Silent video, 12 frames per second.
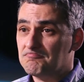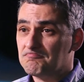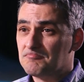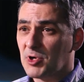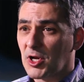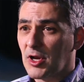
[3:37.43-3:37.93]

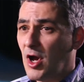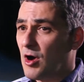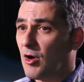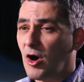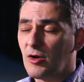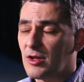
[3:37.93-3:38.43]
But no,
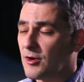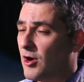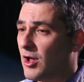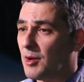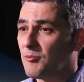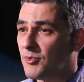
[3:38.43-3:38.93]
all in
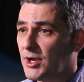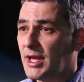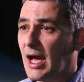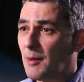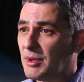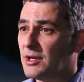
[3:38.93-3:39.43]
all, I'm pretty
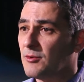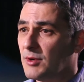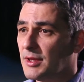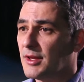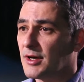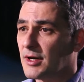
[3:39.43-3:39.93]
happy
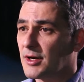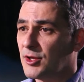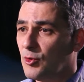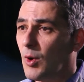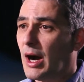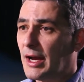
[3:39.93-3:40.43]
with the
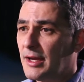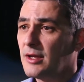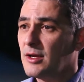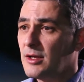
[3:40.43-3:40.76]
UI.